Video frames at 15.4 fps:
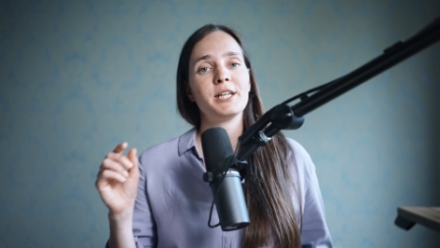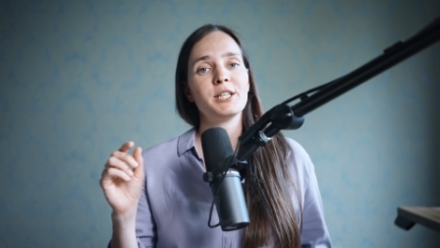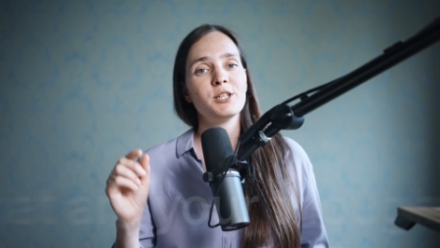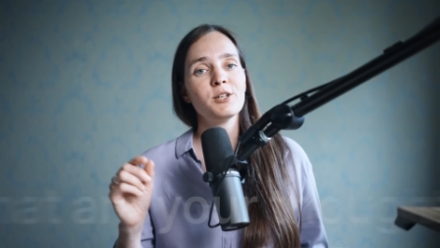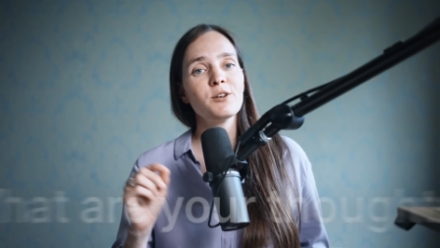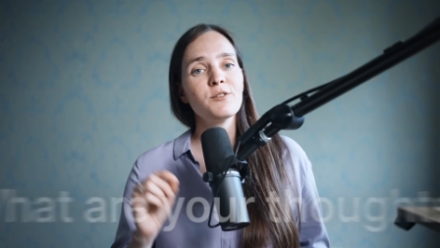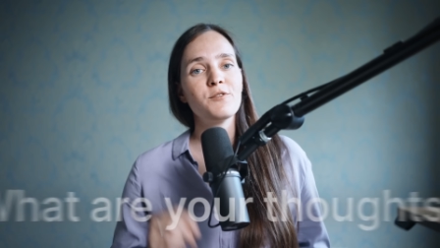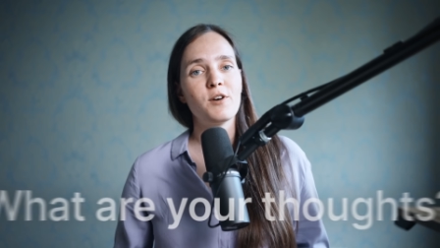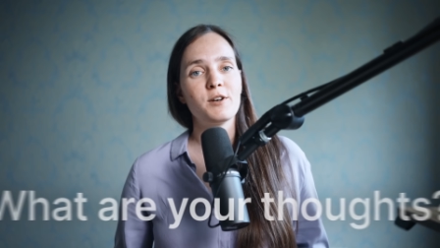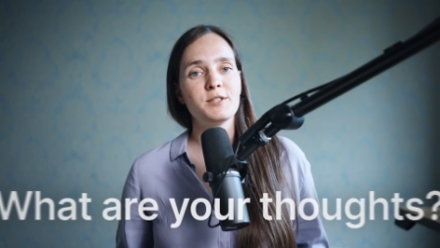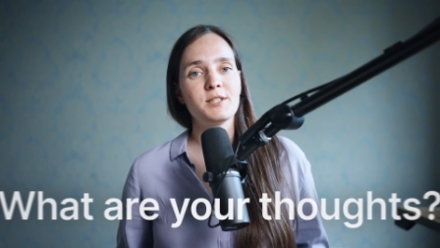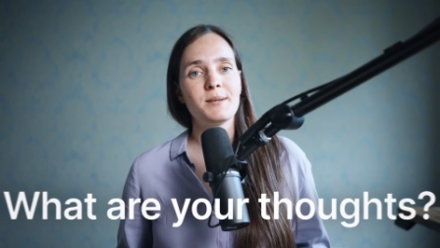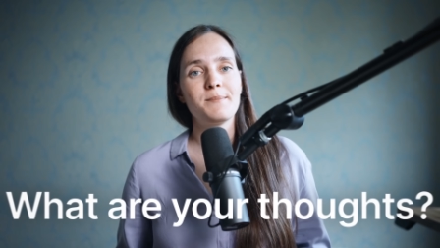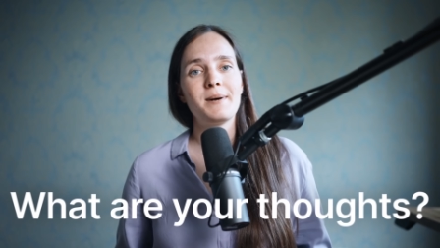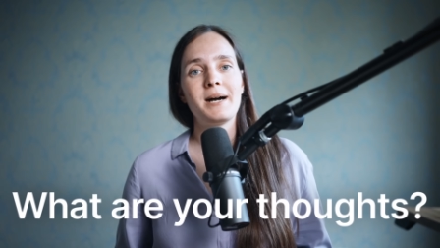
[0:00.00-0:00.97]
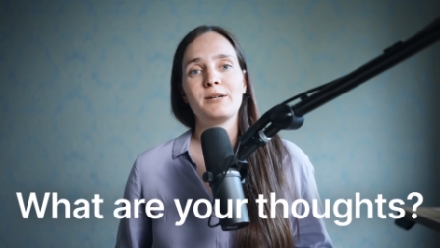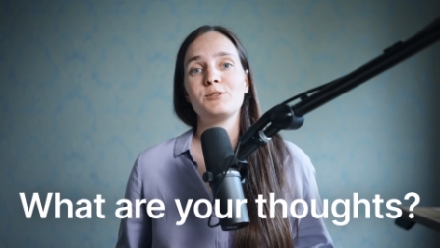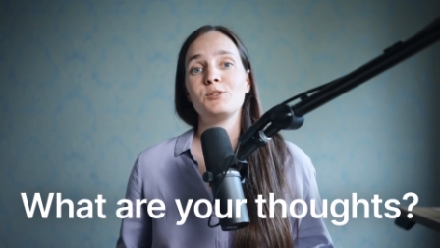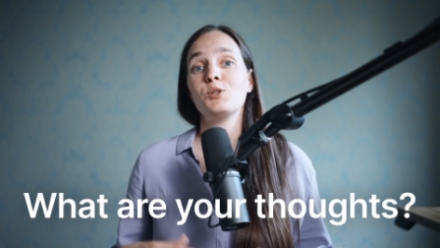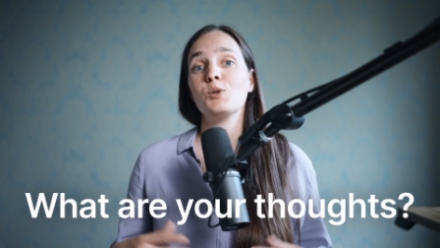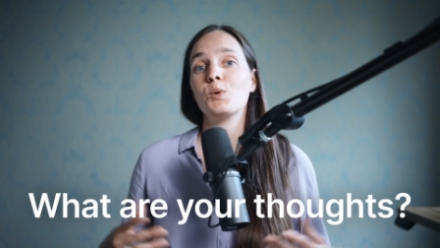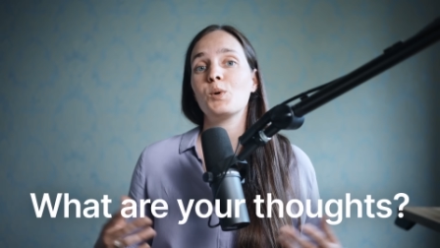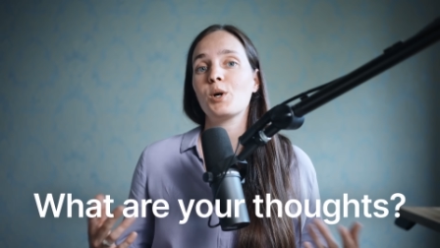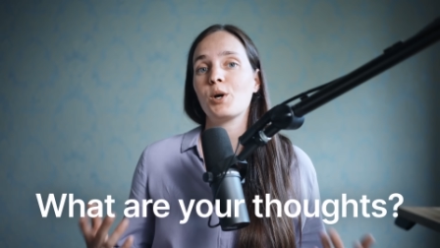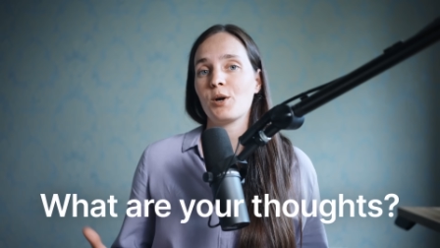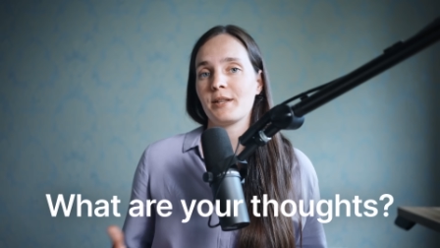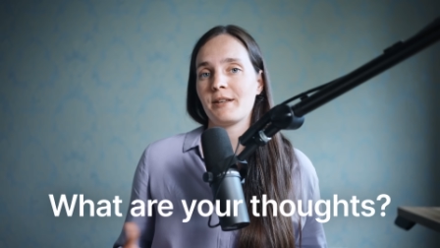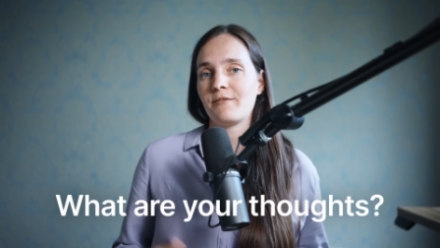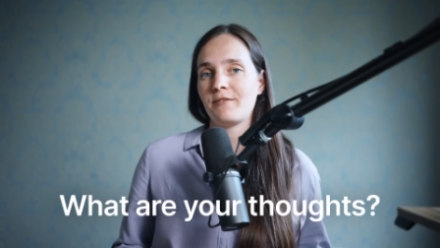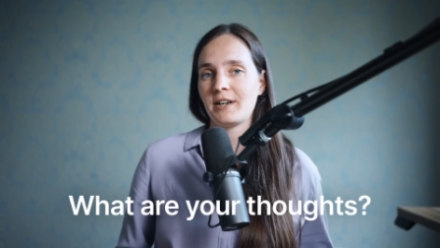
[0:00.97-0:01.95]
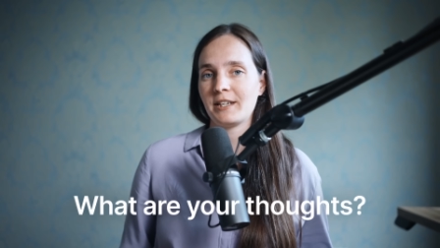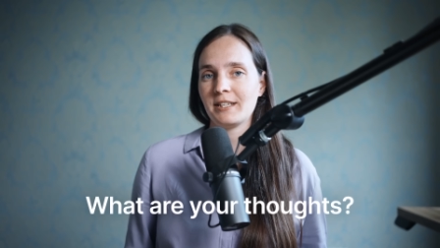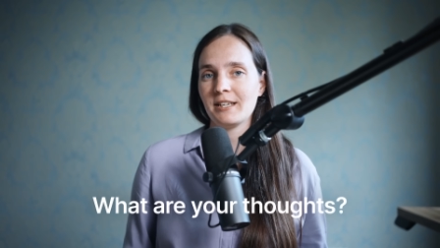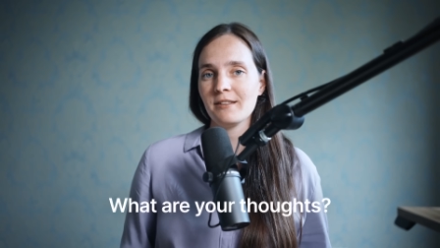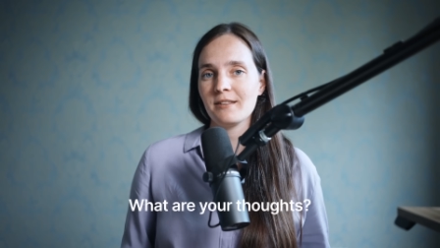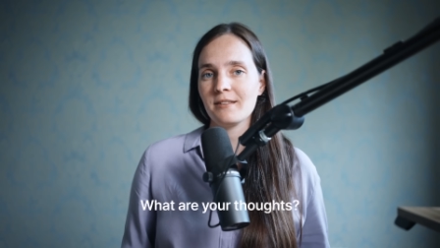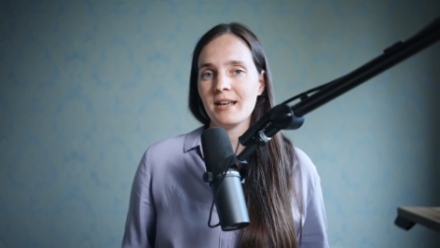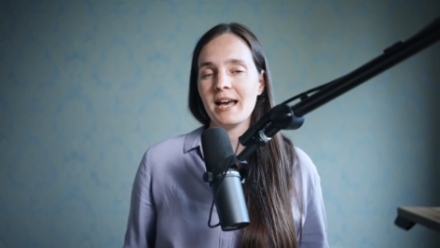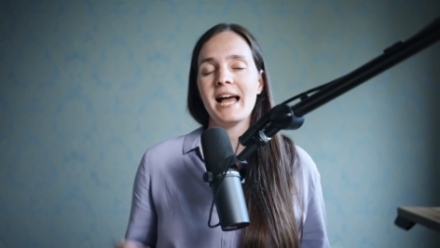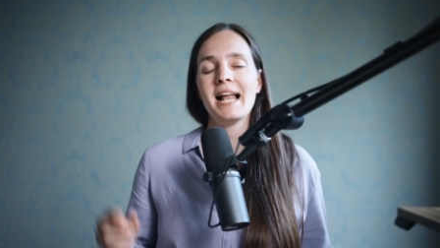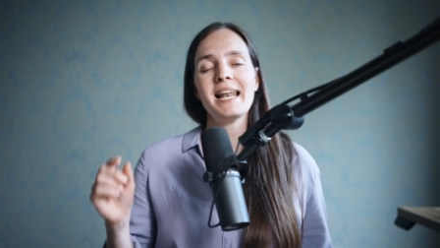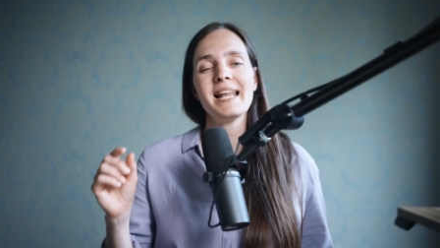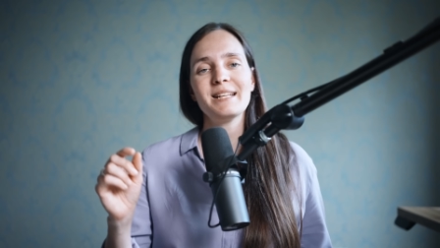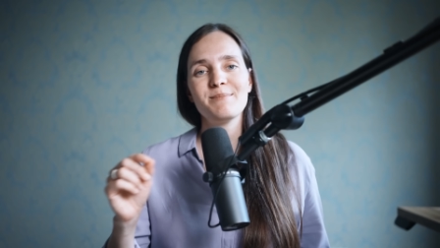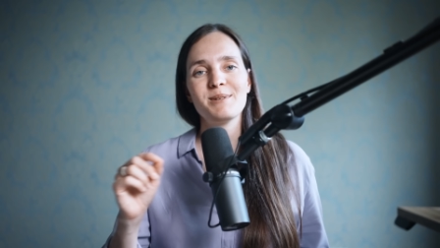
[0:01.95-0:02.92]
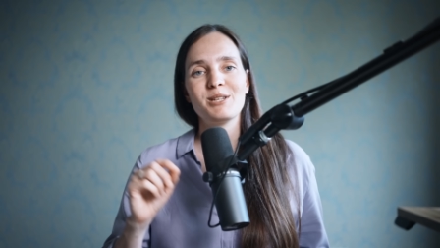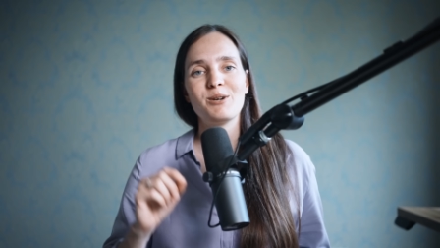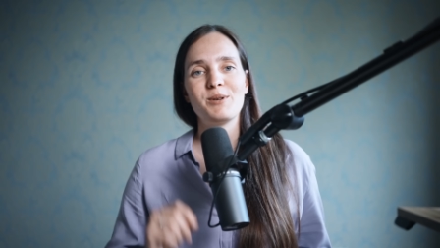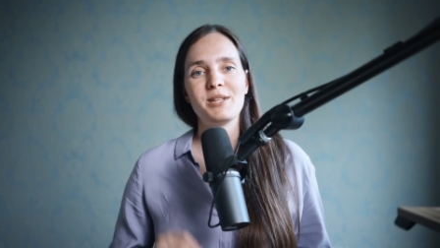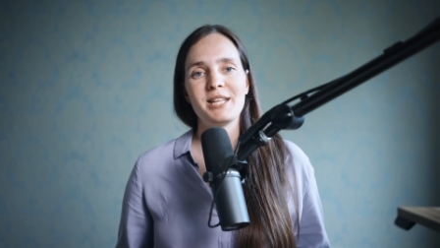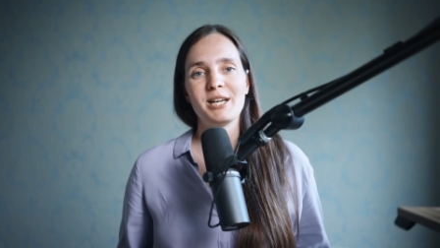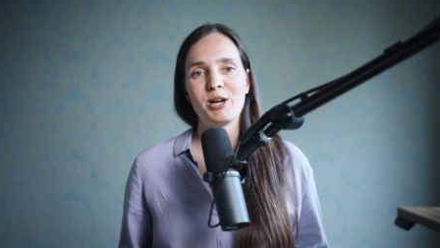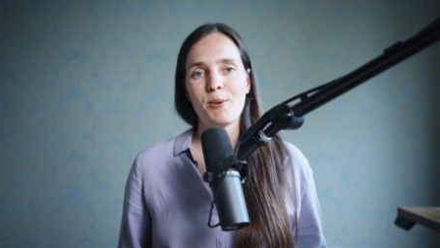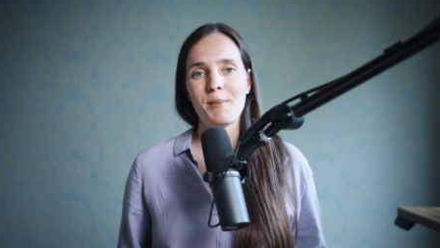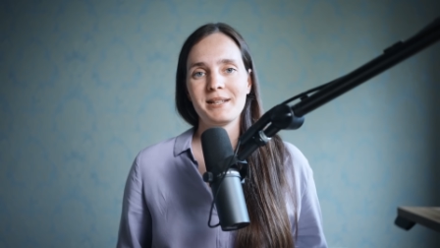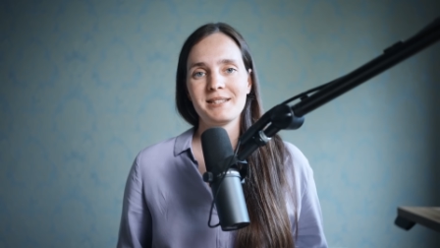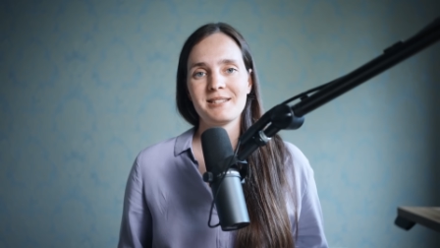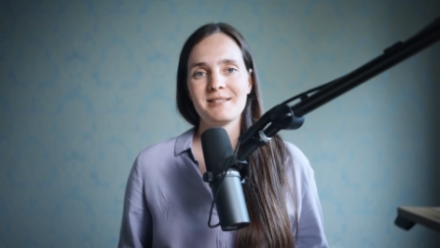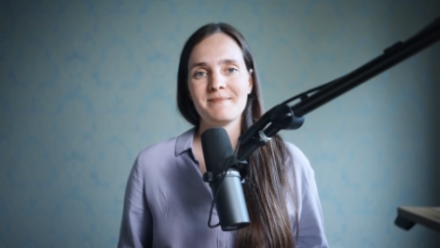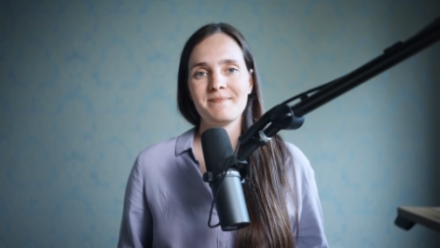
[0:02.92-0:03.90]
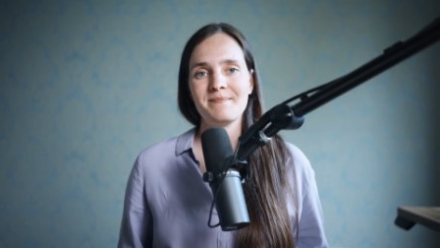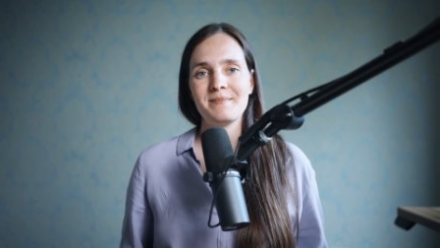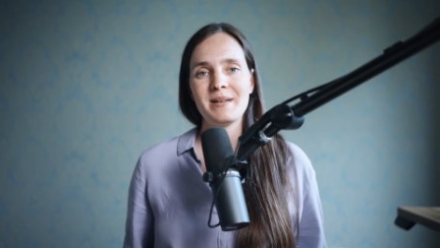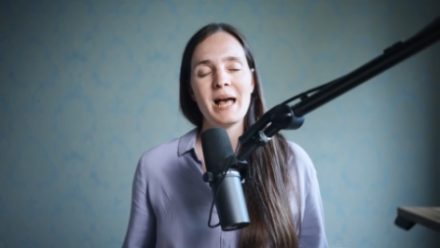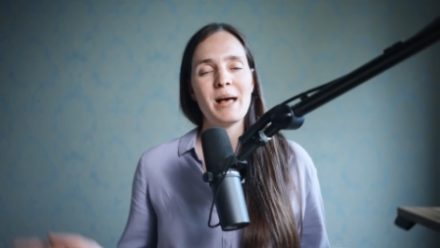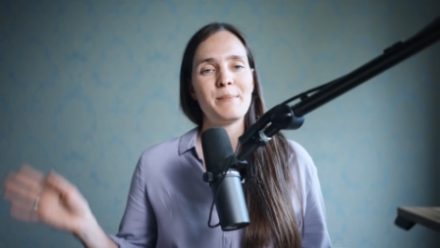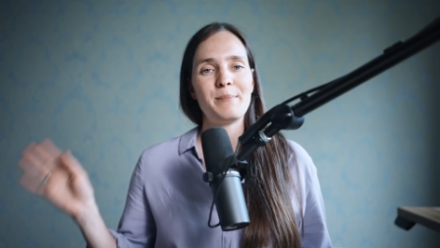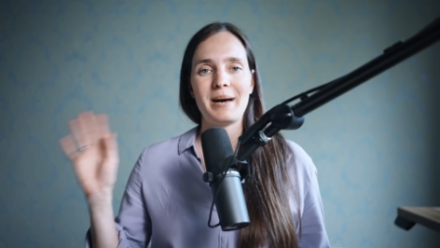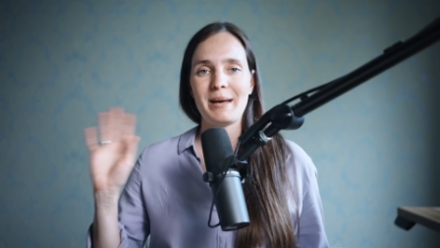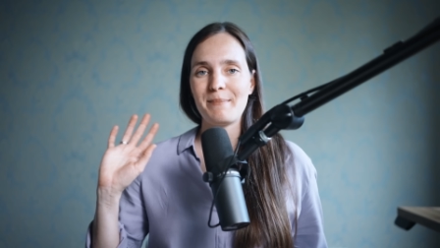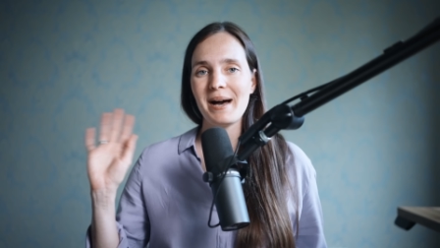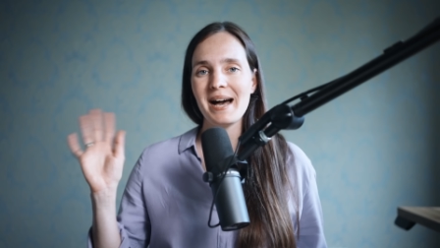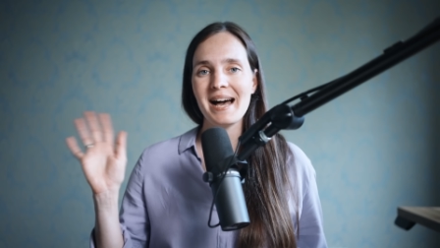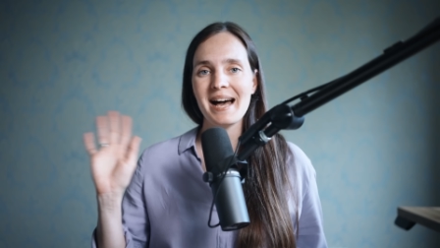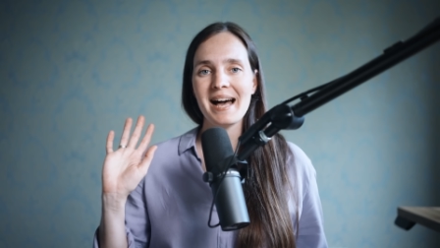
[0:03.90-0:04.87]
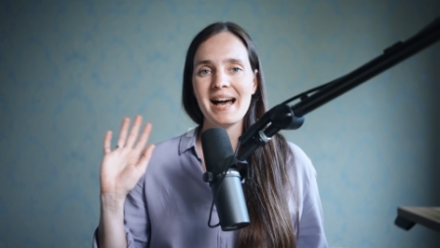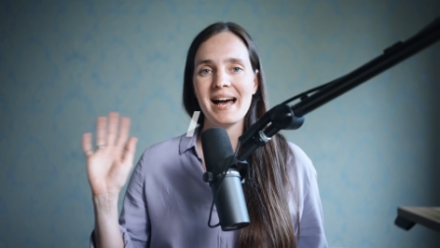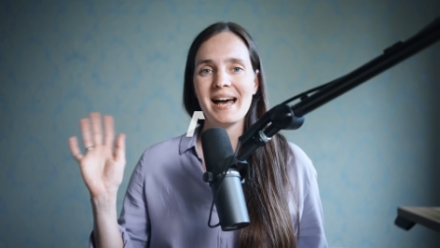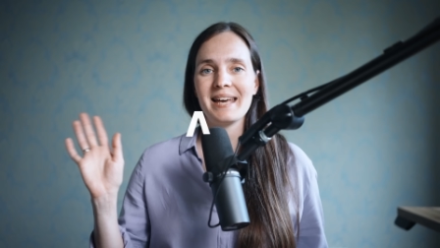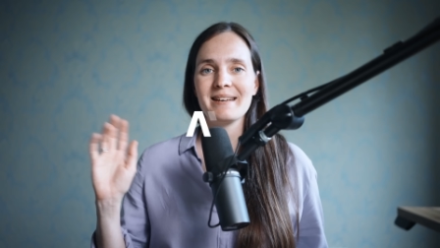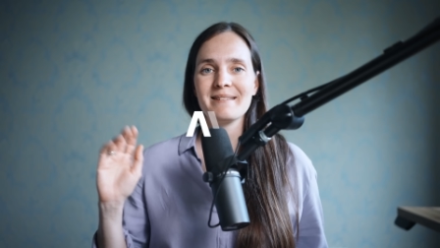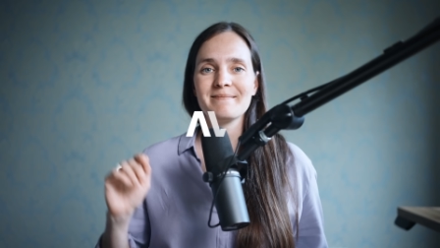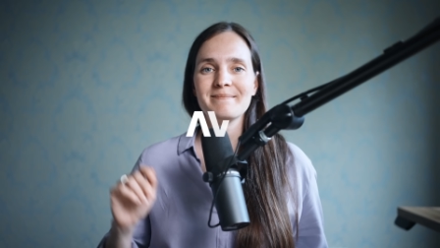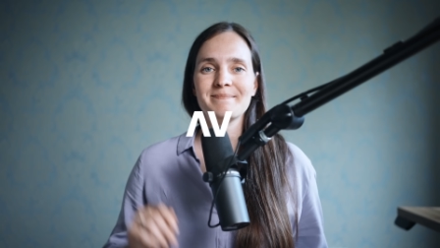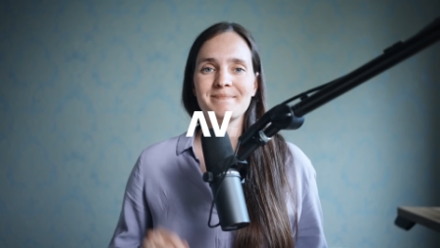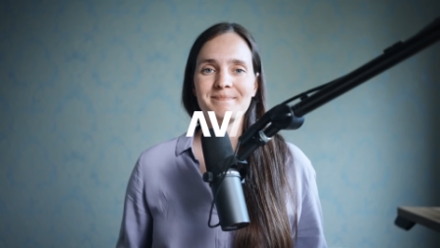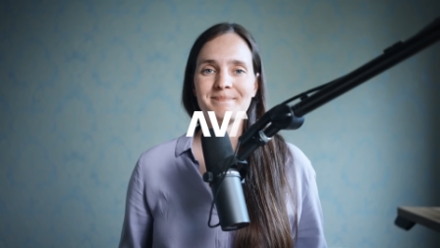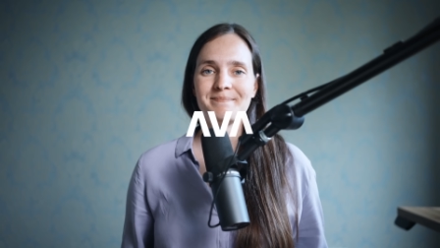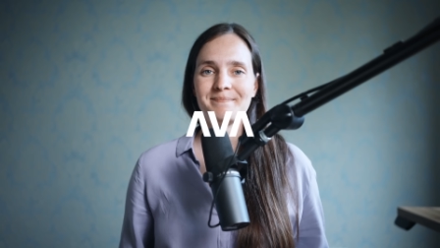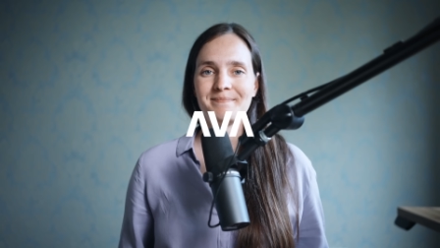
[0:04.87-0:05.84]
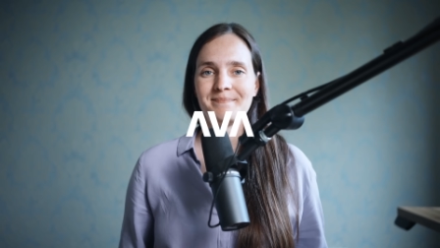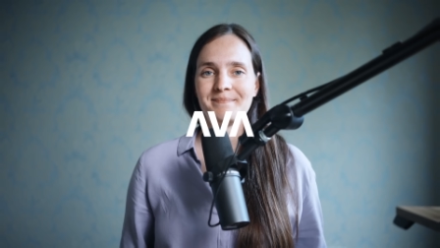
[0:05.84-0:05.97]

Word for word: are your thoughts about new Corona 13th? Let me know in the comments. Bye bye!